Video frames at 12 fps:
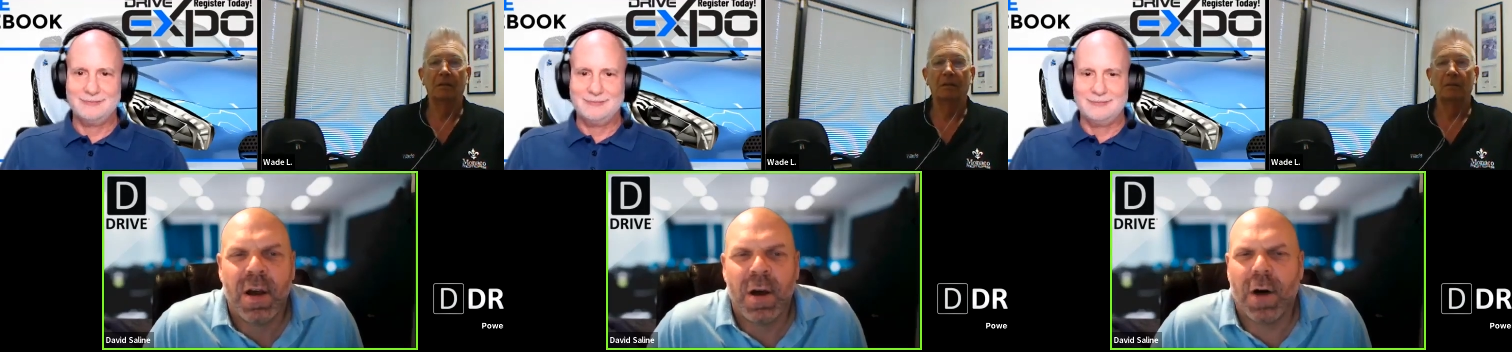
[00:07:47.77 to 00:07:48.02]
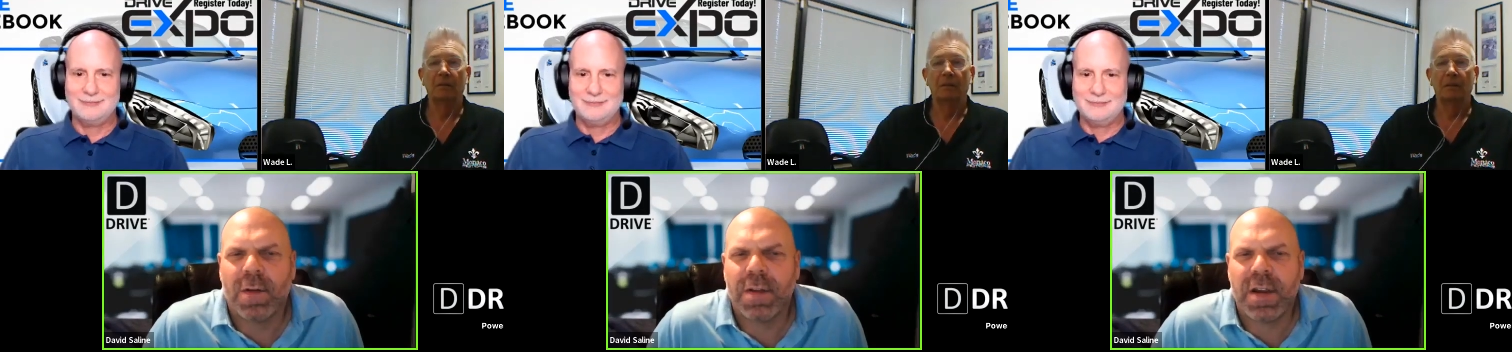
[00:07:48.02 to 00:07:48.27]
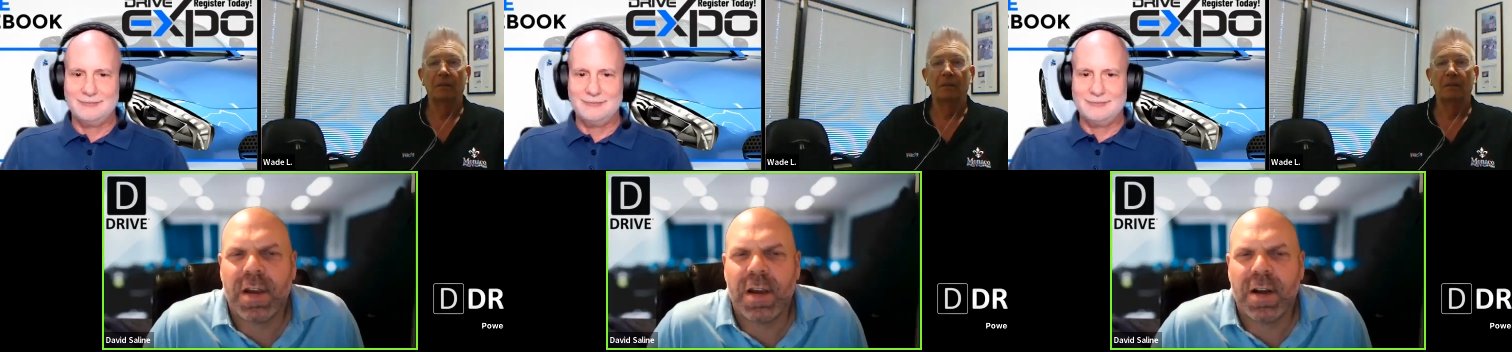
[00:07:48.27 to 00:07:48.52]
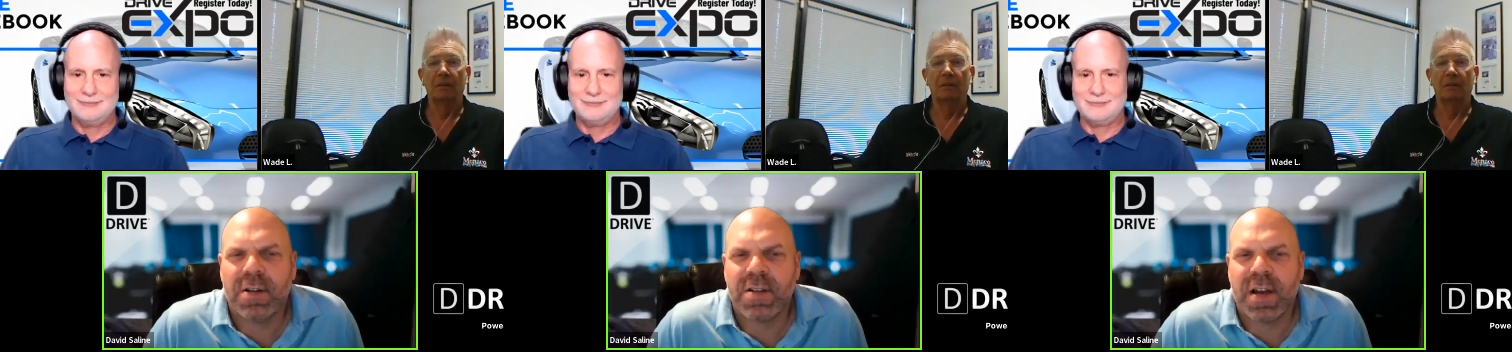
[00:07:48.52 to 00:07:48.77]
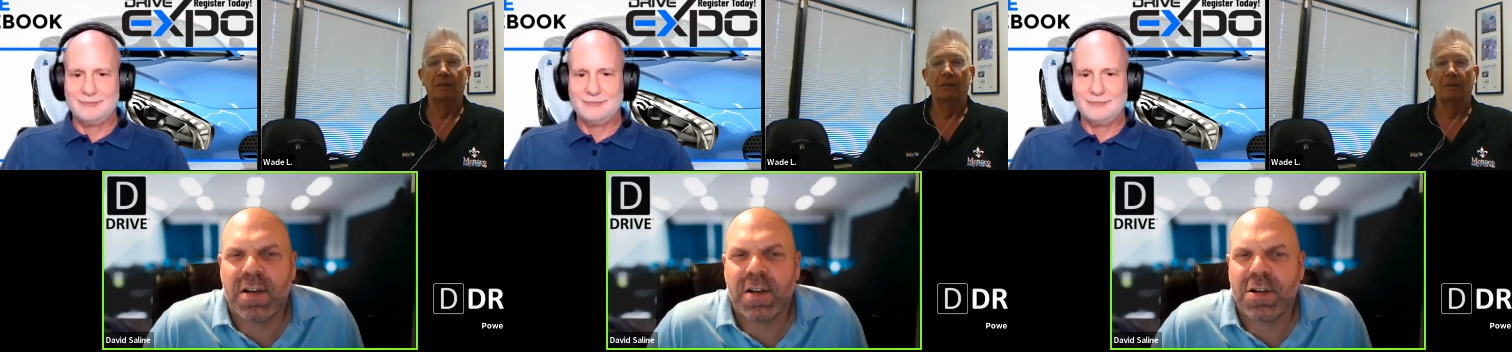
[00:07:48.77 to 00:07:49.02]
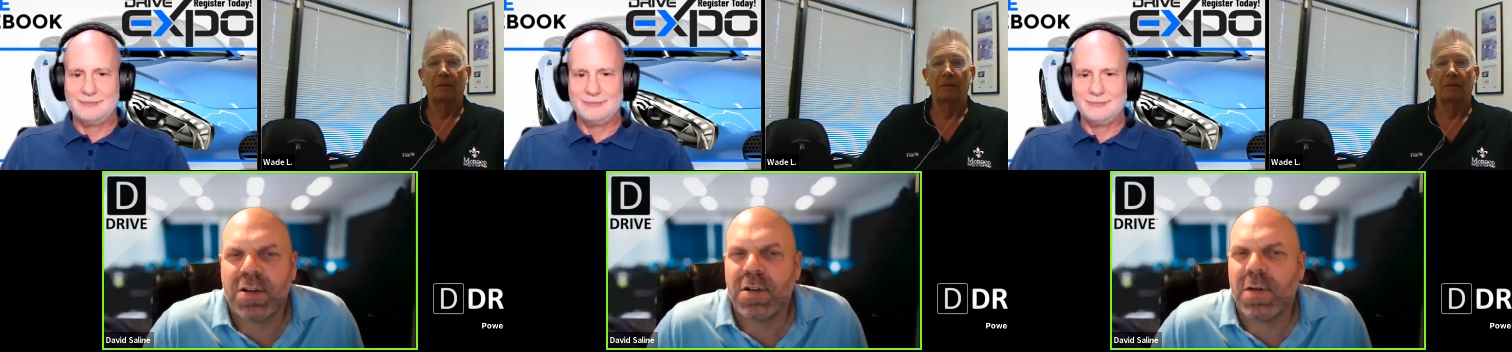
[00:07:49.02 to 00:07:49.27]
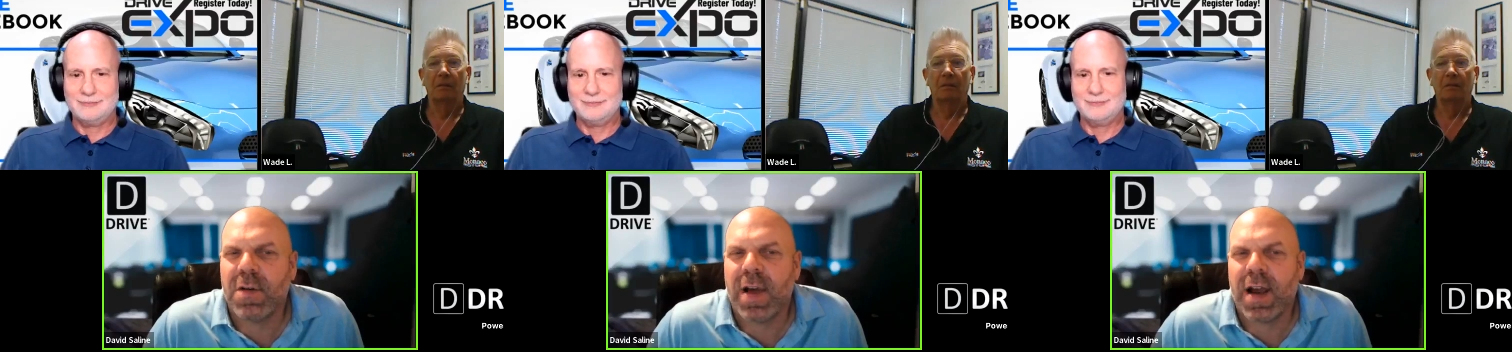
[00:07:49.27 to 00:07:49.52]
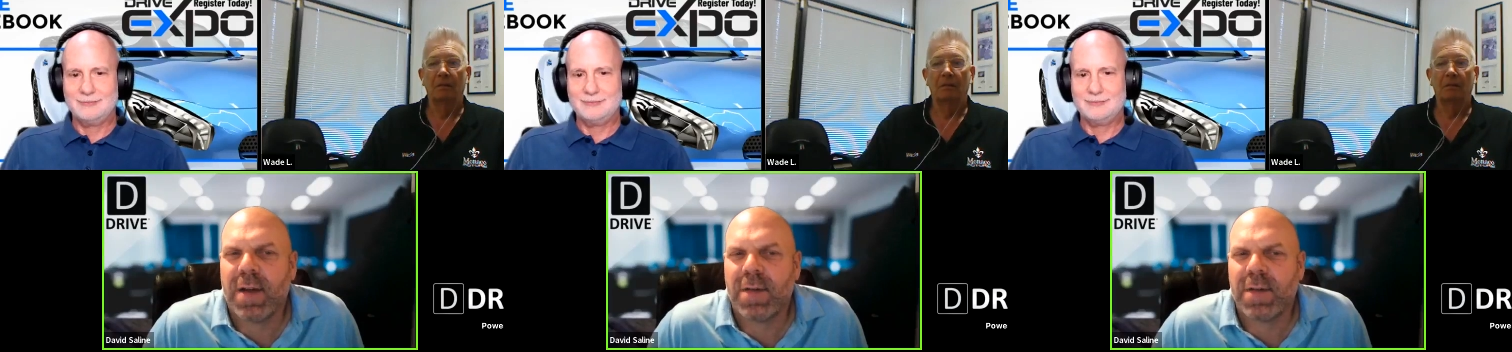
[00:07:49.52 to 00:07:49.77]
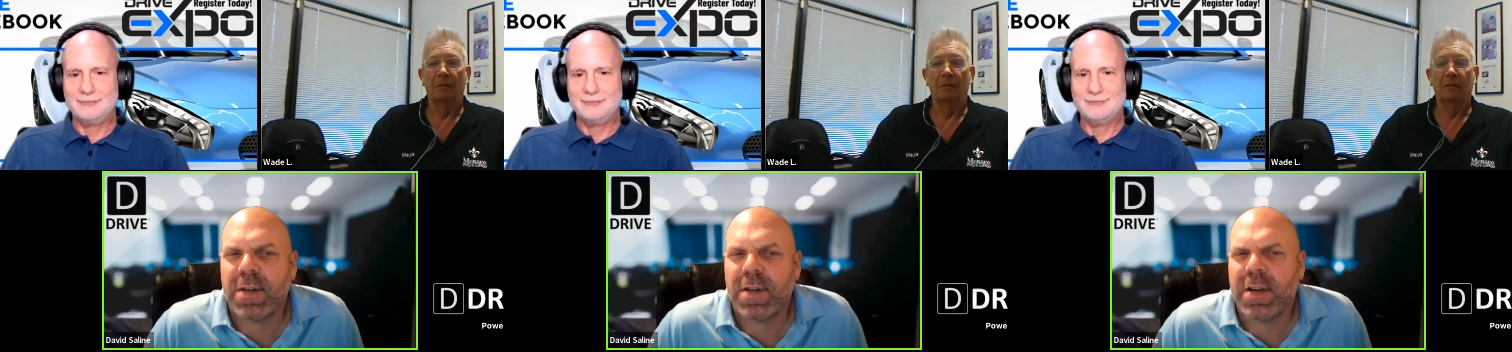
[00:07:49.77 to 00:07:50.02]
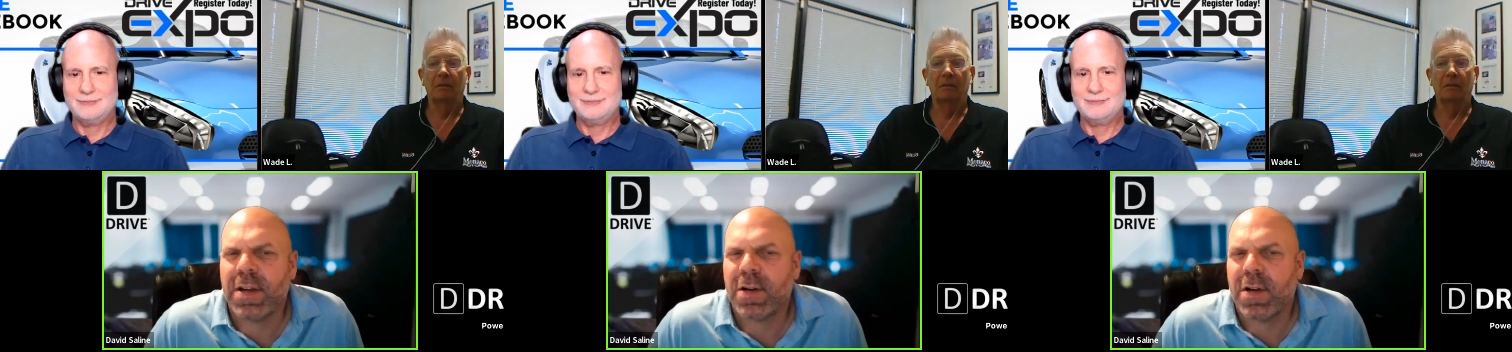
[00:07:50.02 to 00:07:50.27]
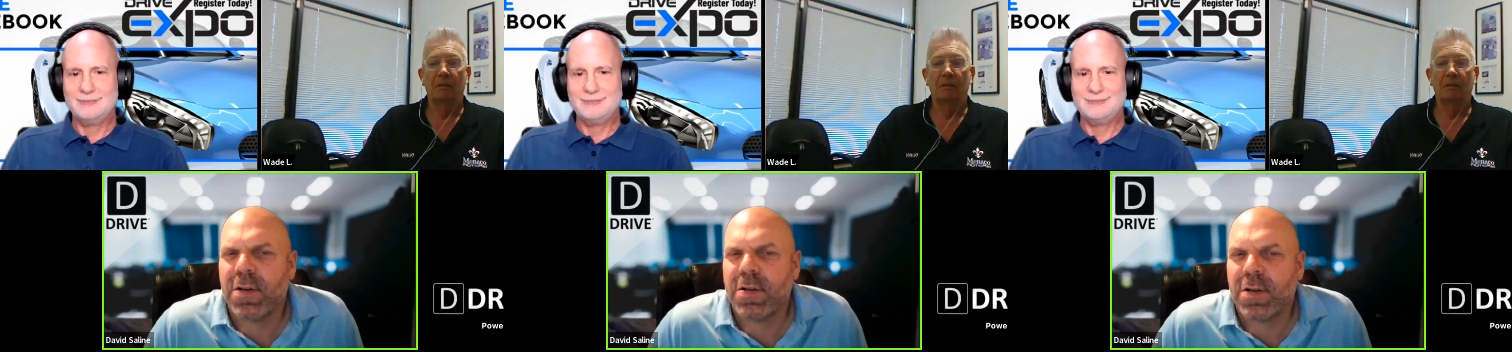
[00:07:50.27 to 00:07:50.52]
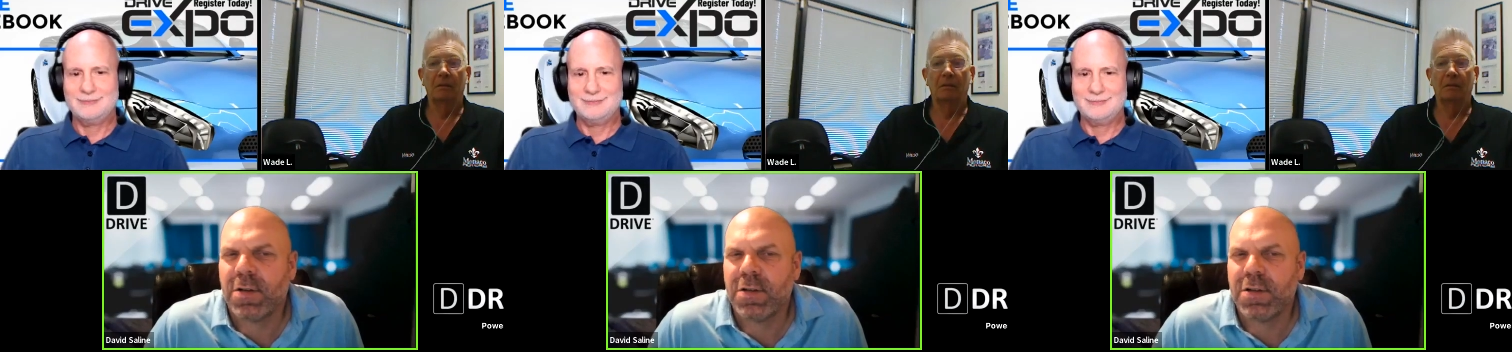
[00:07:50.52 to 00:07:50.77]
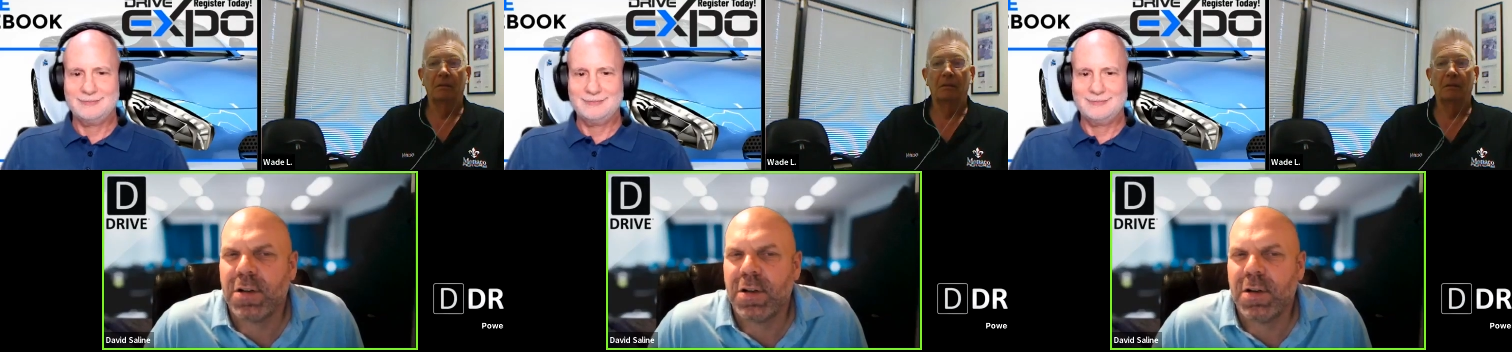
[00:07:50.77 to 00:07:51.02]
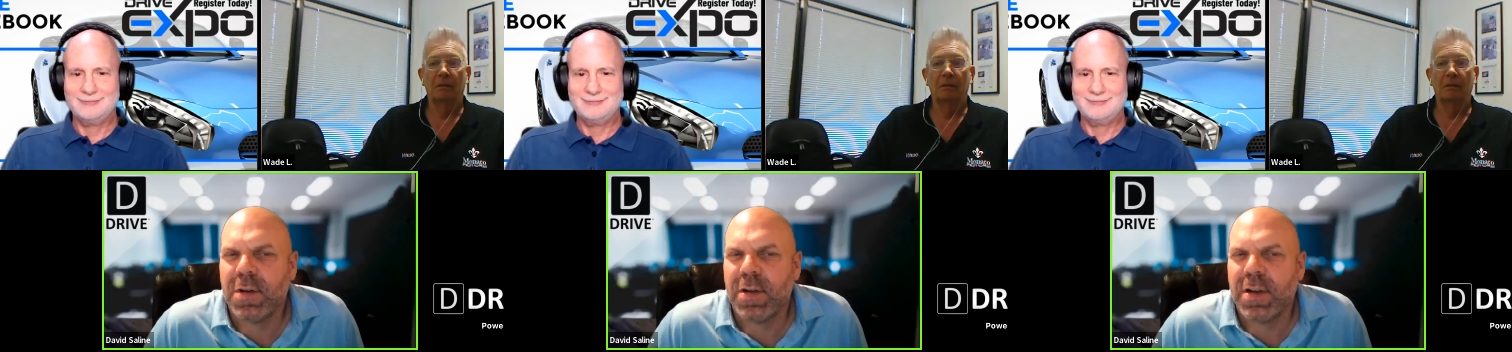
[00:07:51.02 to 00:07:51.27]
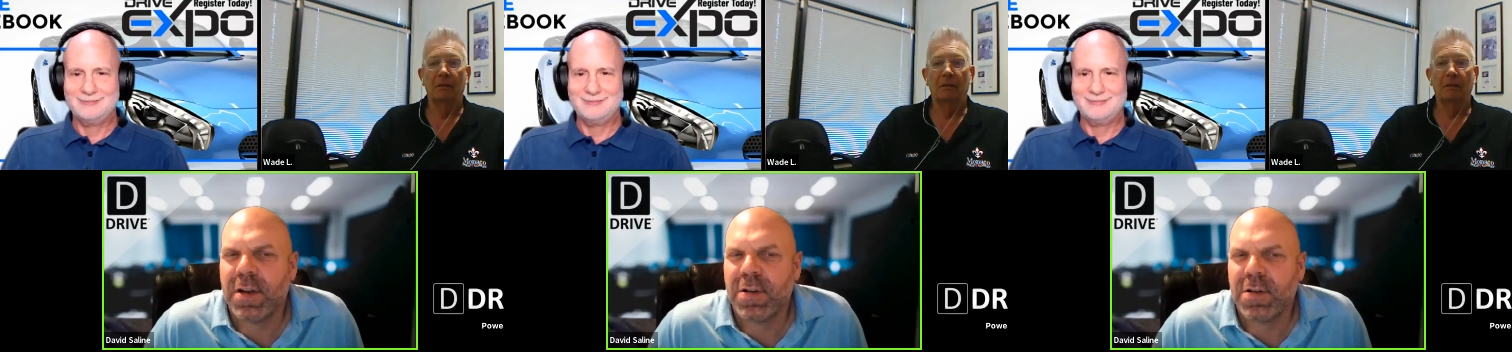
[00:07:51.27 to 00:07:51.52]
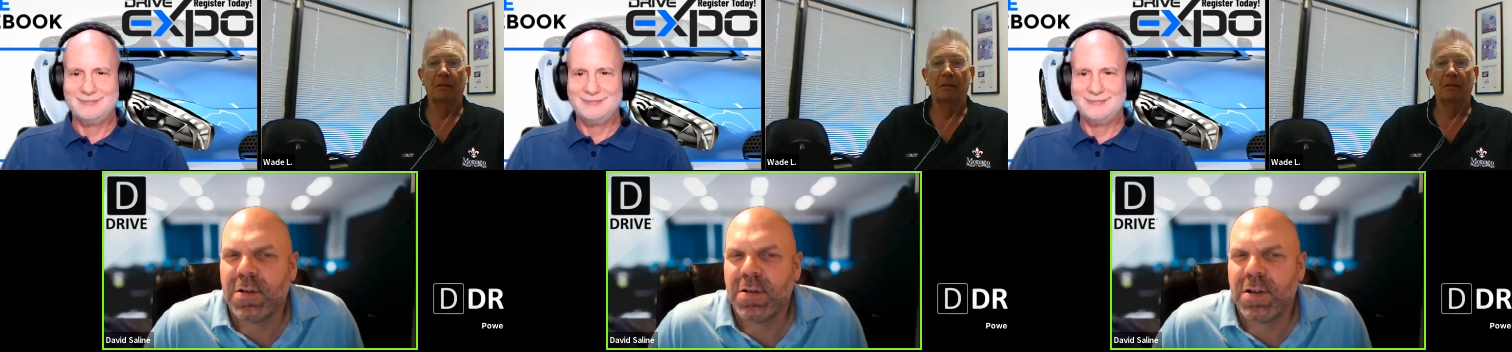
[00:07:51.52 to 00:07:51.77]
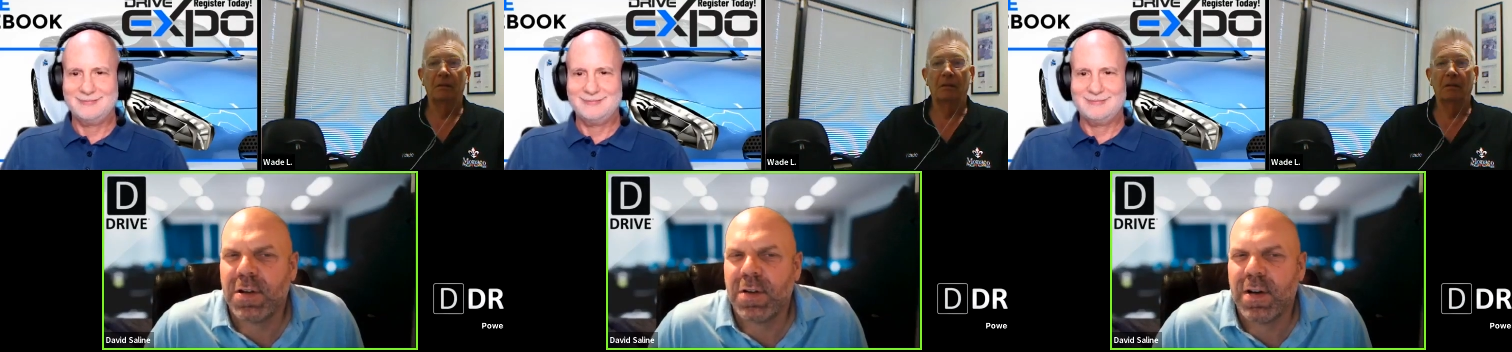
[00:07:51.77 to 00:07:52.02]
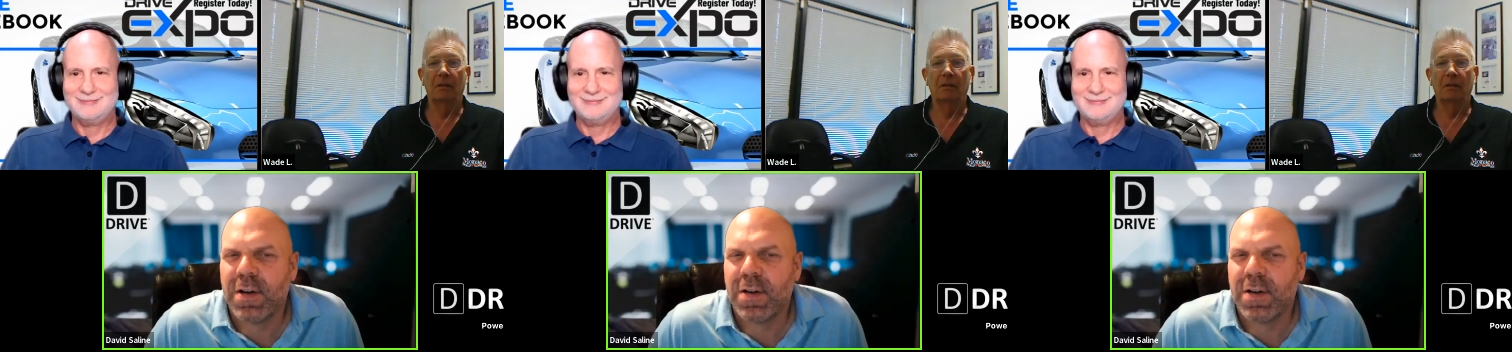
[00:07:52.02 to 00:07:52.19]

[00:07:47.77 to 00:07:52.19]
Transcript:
Speaker 1: Over the years now, did you do everything your coach told you to do when they told you to do it,